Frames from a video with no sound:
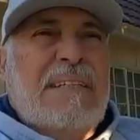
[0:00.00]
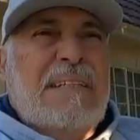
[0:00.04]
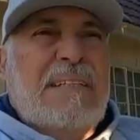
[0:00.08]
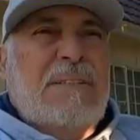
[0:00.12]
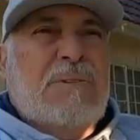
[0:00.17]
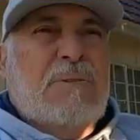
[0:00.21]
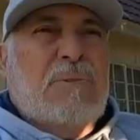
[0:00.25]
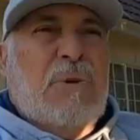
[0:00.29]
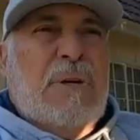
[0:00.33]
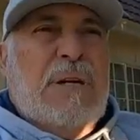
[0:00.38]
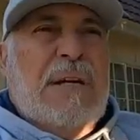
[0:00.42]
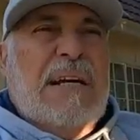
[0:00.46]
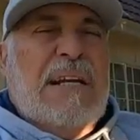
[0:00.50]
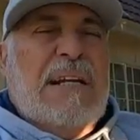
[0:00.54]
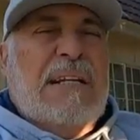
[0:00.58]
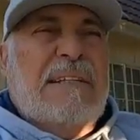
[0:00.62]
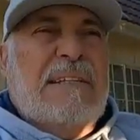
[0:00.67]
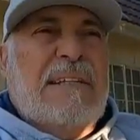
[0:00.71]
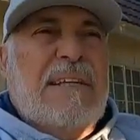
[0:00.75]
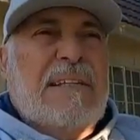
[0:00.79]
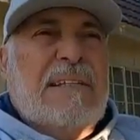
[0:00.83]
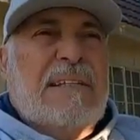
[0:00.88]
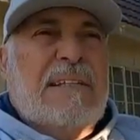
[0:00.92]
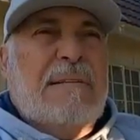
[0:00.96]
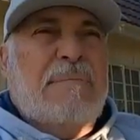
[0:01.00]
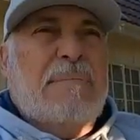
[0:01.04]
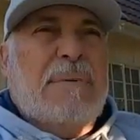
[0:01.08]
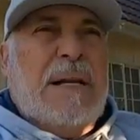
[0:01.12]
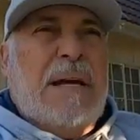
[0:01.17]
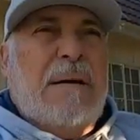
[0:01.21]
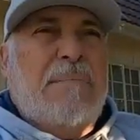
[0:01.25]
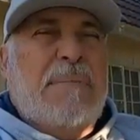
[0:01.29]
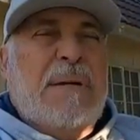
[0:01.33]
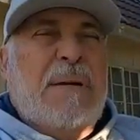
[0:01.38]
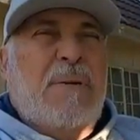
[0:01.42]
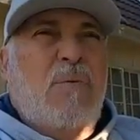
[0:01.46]
So I gotta test it, but
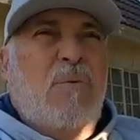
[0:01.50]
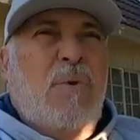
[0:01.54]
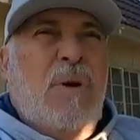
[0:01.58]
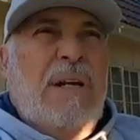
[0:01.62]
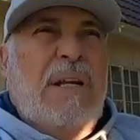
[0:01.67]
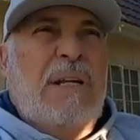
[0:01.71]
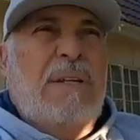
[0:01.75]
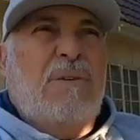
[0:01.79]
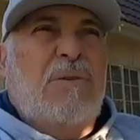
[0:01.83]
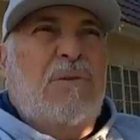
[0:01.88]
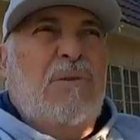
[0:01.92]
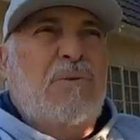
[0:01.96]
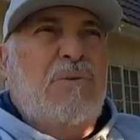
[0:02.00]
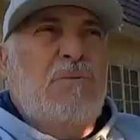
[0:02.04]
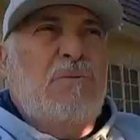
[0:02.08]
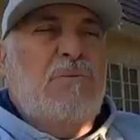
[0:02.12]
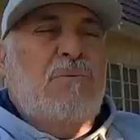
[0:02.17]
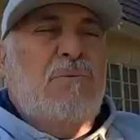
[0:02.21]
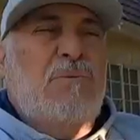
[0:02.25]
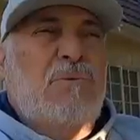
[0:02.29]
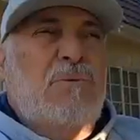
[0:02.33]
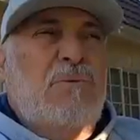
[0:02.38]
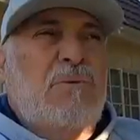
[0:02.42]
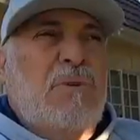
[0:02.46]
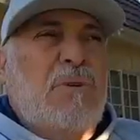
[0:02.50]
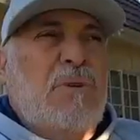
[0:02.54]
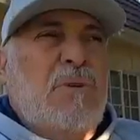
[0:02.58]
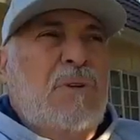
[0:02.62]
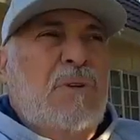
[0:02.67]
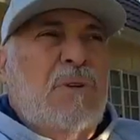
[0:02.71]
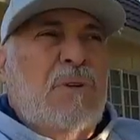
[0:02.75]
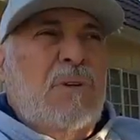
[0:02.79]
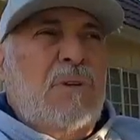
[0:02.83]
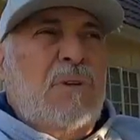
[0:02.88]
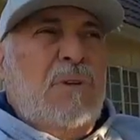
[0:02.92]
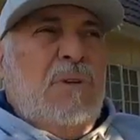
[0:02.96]
I've been wanting to
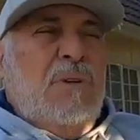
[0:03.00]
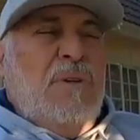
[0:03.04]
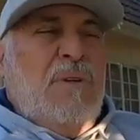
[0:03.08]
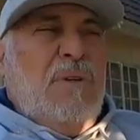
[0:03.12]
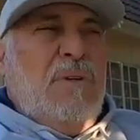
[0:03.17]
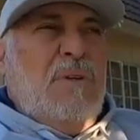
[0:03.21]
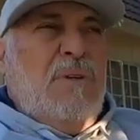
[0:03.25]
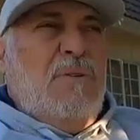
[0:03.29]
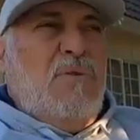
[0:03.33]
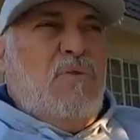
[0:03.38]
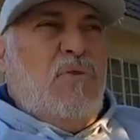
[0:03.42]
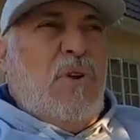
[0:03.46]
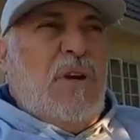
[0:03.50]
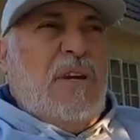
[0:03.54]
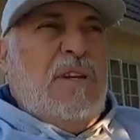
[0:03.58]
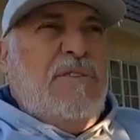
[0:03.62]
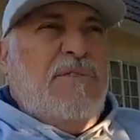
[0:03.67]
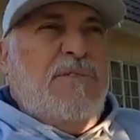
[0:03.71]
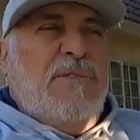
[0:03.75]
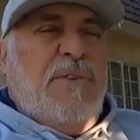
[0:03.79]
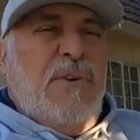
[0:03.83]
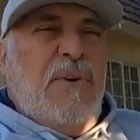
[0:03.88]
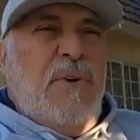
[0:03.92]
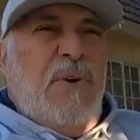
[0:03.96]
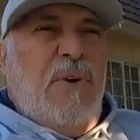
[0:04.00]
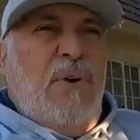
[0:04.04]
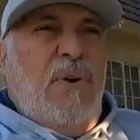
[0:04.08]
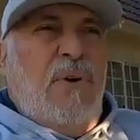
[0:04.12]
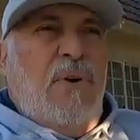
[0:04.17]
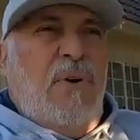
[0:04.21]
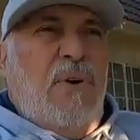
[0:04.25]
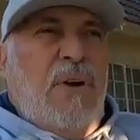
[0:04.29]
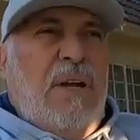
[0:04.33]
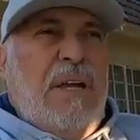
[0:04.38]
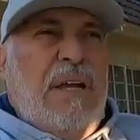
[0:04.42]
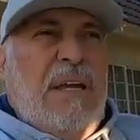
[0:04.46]

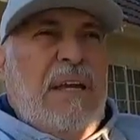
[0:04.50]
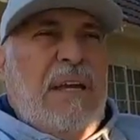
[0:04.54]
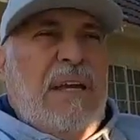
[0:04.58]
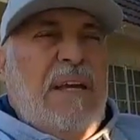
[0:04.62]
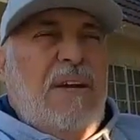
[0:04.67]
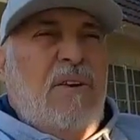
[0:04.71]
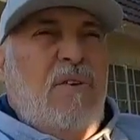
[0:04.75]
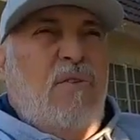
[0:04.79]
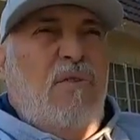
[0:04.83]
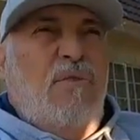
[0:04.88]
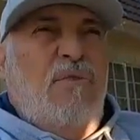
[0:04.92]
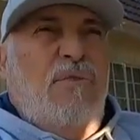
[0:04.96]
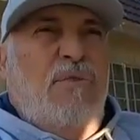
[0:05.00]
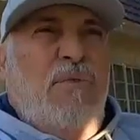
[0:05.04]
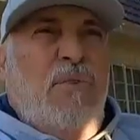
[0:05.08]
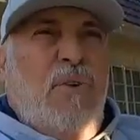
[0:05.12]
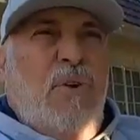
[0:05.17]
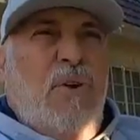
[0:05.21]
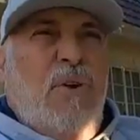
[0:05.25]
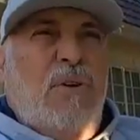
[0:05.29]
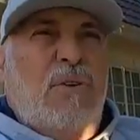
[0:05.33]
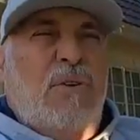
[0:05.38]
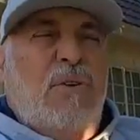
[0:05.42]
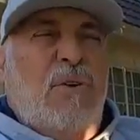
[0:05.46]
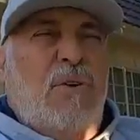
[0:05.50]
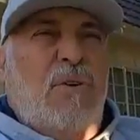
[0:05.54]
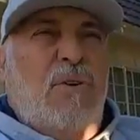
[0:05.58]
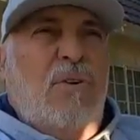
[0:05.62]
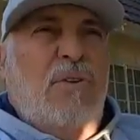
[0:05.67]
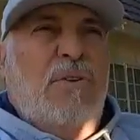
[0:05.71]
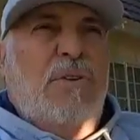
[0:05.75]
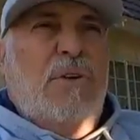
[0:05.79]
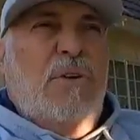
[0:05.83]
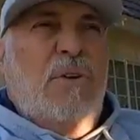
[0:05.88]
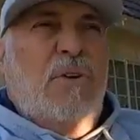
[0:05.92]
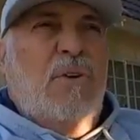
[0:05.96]
transfer and convert
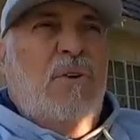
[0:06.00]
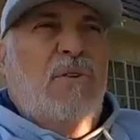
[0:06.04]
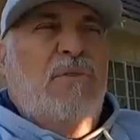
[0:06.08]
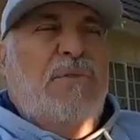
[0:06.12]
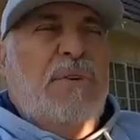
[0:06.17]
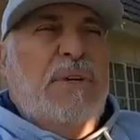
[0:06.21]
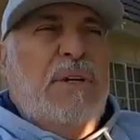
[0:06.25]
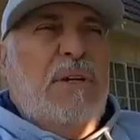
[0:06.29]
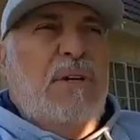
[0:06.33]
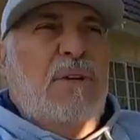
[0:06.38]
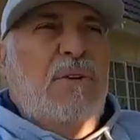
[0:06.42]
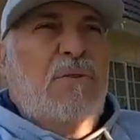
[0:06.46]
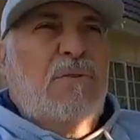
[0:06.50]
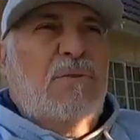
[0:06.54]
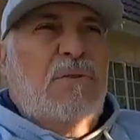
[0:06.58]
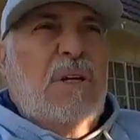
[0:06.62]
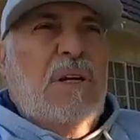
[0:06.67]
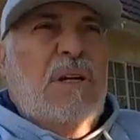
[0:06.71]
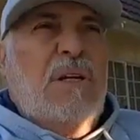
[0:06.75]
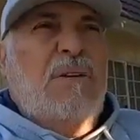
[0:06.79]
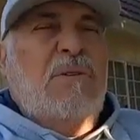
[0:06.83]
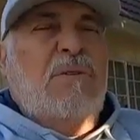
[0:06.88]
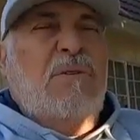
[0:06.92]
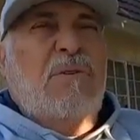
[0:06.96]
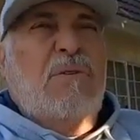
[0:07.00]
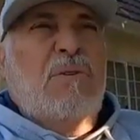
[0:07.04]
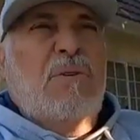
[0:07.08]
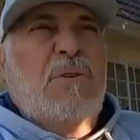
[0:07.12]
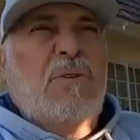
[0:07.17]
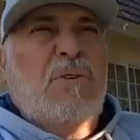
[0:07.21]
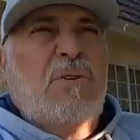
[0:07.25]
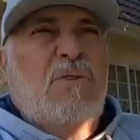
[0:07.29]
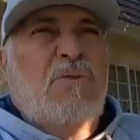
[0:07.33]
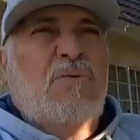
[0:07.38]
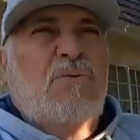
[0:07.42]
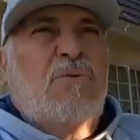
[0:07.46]
all the old videos into the
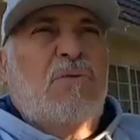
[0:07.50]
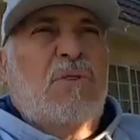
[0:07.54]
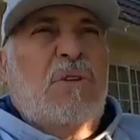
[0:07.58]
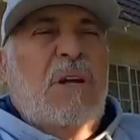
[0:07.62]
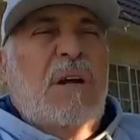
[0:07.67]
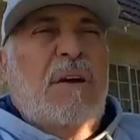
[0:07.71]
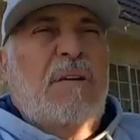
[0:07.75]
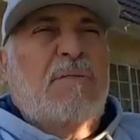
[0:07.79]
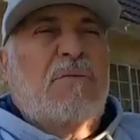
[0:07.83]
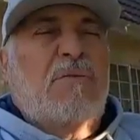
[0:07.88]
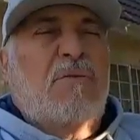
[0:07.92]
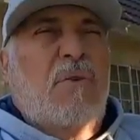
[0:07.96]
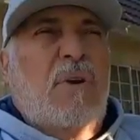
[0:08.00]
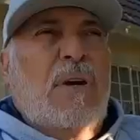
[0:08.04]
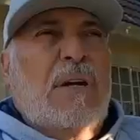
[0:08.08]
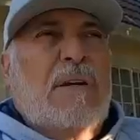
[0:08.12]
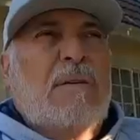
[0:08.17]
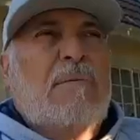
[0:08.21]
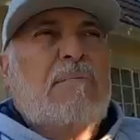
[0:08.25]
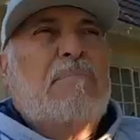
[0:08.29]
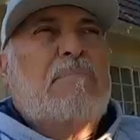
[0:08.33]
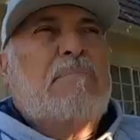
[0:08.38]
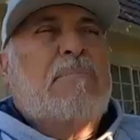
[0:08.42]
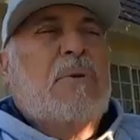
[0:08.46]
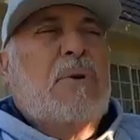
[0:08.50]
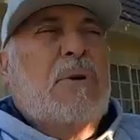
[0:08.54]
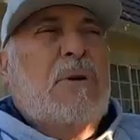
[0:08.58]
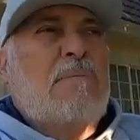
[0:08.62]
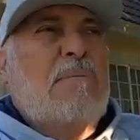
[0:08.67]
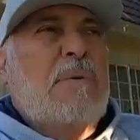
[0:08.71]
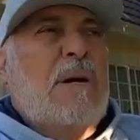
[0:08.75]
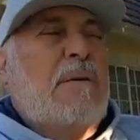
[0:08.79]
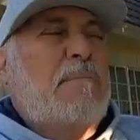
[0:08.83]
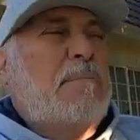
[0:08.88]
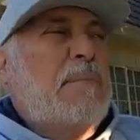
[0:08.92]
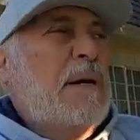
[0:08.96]
new stuff so I can put
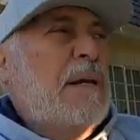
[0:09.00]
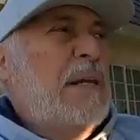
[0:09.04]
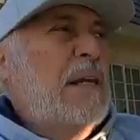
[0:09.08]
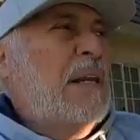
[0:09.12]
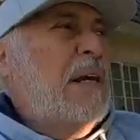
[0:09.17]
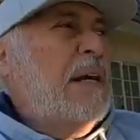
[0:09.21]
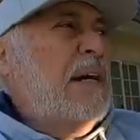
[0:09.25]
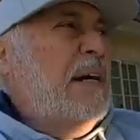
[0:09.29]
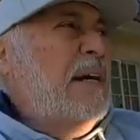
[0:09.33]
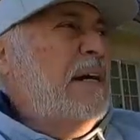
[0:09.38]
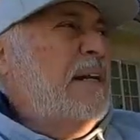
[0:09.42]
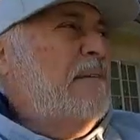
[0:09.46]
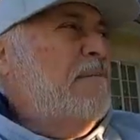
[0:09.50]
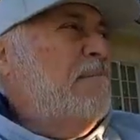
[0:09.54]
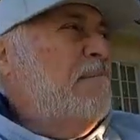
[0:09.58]
them up online,